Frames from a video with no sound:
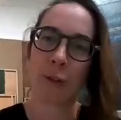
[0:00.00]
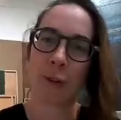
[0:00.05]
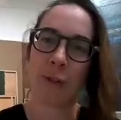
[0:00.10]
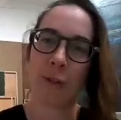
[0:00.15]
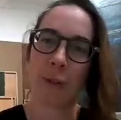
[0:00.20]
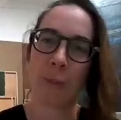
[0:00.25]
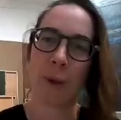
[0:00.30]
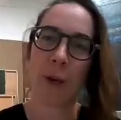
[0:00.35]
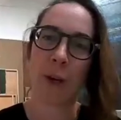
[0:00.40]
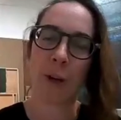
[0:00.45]
of the
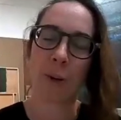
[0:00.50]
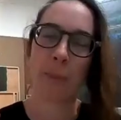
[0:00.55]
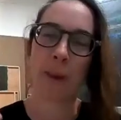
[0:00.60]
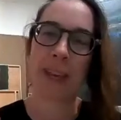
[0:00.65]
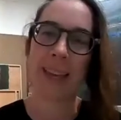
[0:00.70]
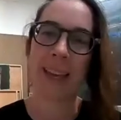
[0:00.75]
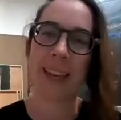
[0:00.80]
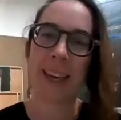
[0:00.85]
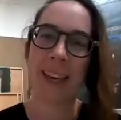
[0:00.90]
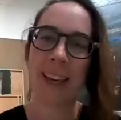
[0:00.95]
mark
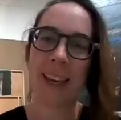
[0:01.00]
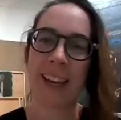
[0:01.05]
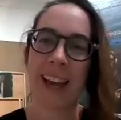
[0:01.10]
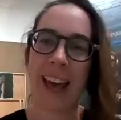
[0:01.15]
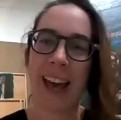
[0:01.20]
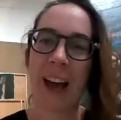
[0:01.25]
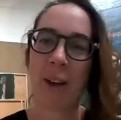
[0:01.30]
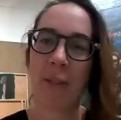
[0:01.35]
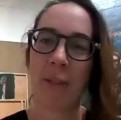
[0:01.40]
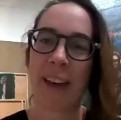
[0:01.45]
making, and
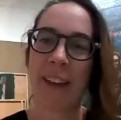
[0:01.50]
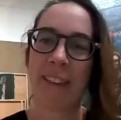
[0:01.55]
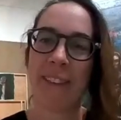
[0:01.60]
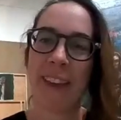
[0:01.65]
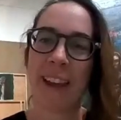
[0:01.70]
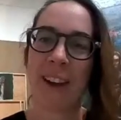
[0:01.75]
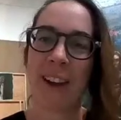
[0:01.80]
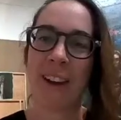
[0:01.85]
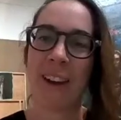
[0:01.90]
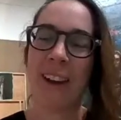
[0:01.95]
how that
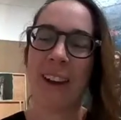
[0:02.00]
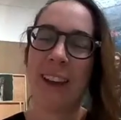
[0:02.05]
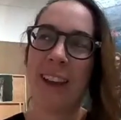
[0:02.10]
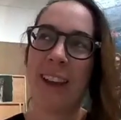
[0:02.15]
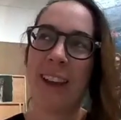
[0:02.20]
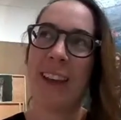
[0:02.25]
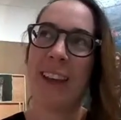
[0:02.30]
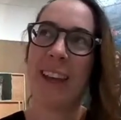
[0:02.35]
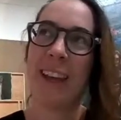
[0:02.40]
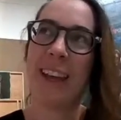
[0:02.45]
then,
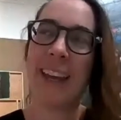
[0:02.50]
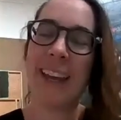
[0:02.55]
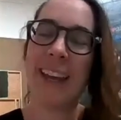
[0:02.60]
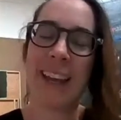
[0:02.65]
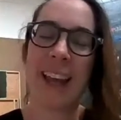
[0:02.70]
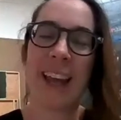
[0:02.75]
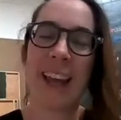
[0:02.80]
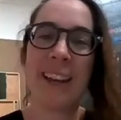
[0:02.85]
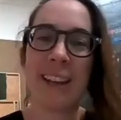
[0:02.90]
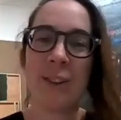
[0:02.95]

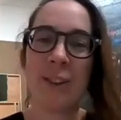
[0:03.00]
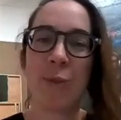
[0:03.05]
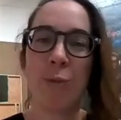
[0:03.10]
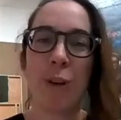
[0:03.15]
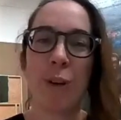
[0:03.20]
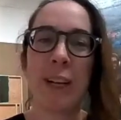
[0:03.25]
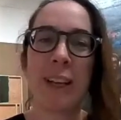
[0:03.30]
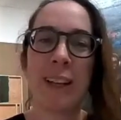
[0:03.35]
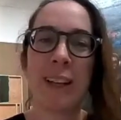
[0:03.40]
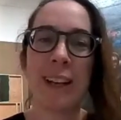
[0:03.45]
and it's
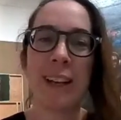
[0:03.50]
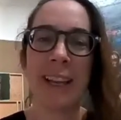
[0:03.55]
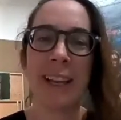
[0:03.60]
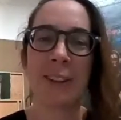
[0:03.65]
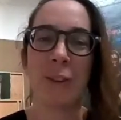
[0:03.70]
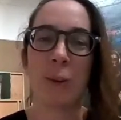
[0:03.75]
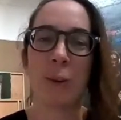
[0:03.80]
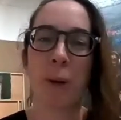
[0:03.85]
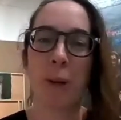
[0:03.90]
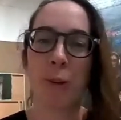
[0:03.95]
really linked
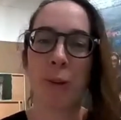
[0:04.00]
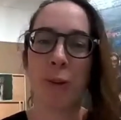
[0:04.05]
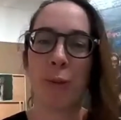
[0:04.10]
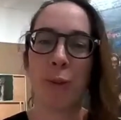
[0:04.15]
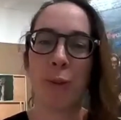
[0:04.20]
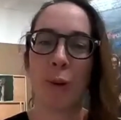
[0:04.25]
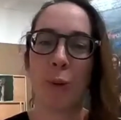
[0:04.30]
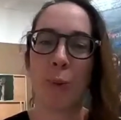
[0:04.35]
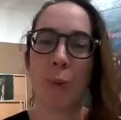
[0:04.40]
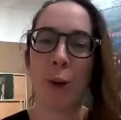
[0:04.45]
to both of
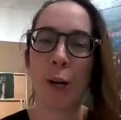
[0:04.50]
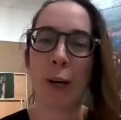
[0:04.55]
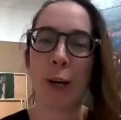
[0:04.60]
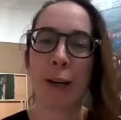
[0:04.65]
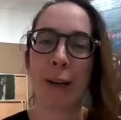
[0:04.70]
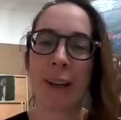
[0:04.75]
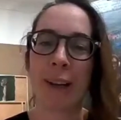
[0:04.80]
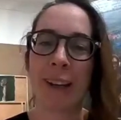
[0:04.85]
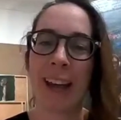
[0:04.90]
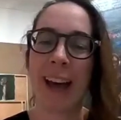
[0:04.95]
your
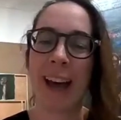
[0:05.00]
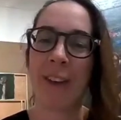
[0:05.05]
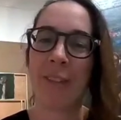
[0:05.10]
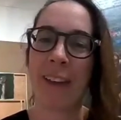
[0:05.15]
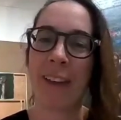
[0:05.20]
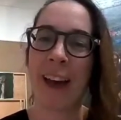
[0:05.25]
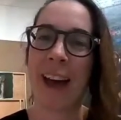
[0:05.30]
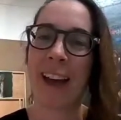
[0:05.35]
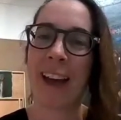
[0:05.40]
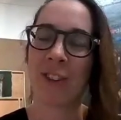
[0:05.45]
work, and how
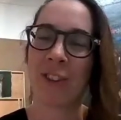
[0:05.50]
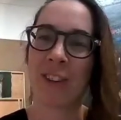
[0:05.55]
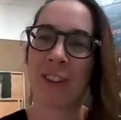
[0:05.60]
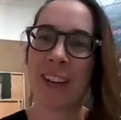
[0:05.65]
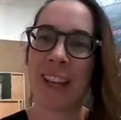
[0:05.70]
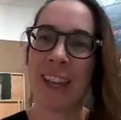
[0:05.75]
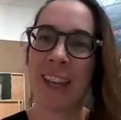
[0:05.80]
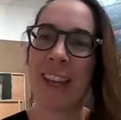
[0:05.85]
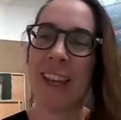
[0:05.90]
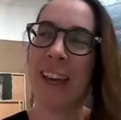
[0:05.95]
that
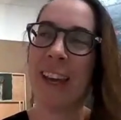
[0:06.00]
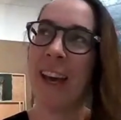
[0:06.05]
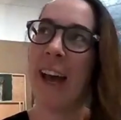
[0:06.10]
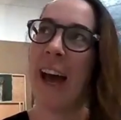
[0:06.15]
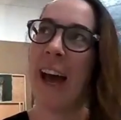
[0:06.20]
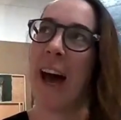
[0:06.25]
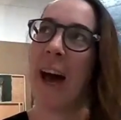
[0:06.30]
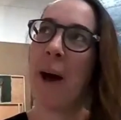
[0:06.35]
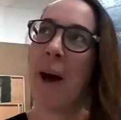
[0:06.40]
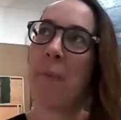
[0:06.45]
actually
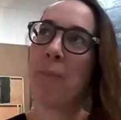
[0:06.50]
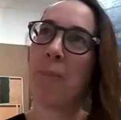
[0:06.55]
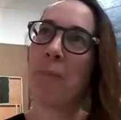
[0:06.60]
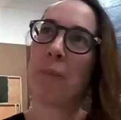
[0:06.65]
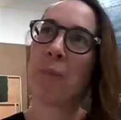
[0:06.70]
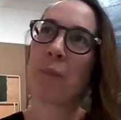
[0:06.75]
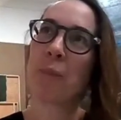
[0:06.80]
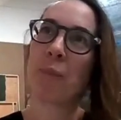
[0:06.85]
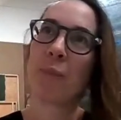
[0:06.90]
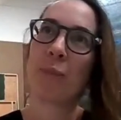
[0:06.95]

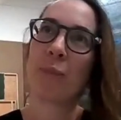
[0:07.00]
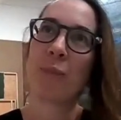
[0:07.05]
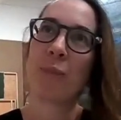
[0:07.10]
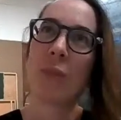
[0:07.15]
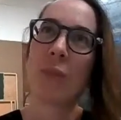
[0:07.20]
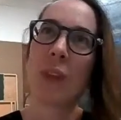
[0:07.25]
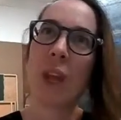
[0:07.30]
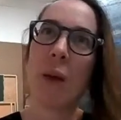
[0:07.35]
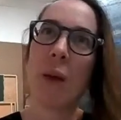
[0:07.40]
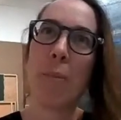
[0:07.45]

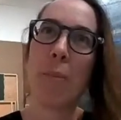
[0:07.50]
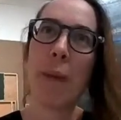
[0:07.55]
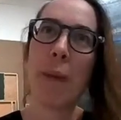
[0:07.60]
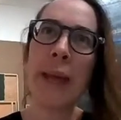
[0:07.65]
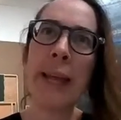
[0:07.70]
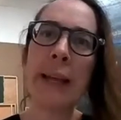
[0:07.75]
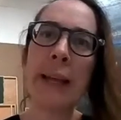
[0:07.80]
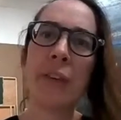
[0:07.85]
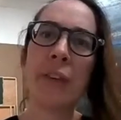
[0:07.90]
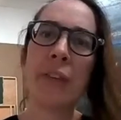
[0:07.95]

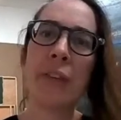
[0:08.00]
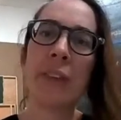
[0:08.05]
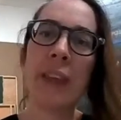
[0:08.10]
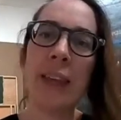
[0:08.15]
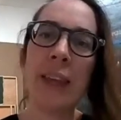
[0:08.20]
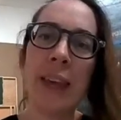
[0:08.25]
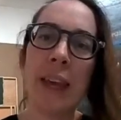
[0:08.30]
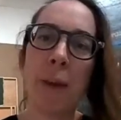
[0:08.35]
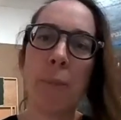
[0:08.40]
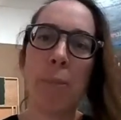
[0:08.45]
makes
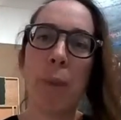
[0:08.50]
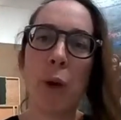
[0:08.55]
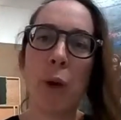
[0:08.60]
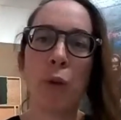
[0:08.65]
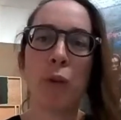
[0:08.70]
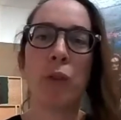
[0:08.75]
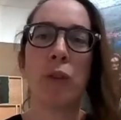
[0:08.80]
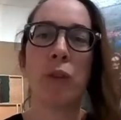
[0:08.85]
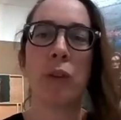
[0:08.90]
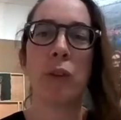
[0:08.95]
the
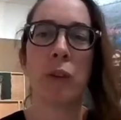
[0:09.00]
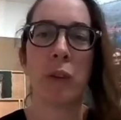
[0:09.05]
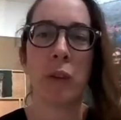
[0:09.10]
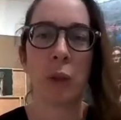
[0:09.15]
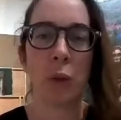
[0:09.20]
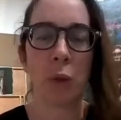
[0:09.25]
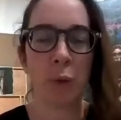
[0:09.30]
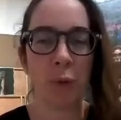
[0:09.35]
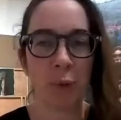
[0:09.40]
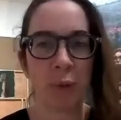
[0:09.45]
emotions that
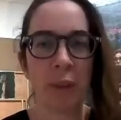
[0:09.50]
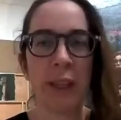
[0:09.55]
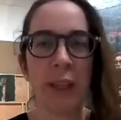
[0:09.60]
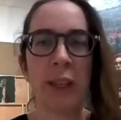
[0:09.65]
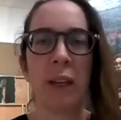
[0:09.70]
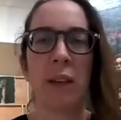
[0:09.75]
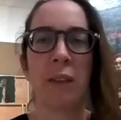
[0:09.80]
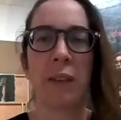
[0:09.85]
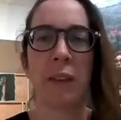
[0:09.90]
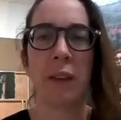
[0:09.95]
you
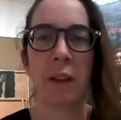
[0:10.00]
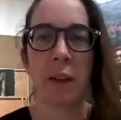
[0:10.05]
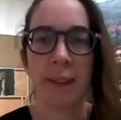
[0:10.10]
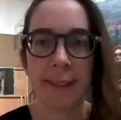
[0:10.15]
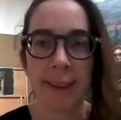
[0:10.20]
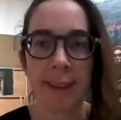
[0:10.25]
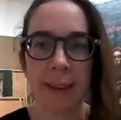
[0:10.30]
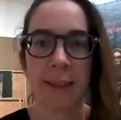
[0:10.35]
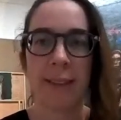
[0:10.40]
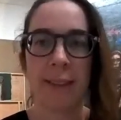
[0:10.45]
feel and the
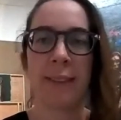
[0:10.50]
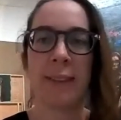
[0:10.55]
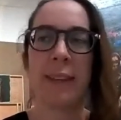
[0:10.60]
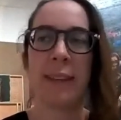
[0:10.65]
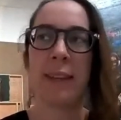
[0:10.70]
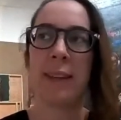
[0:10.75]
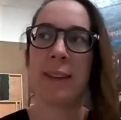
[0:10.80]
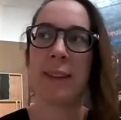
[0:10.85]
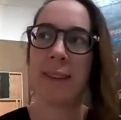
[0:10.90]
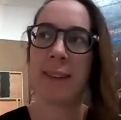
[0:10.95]

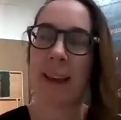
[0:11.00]
identities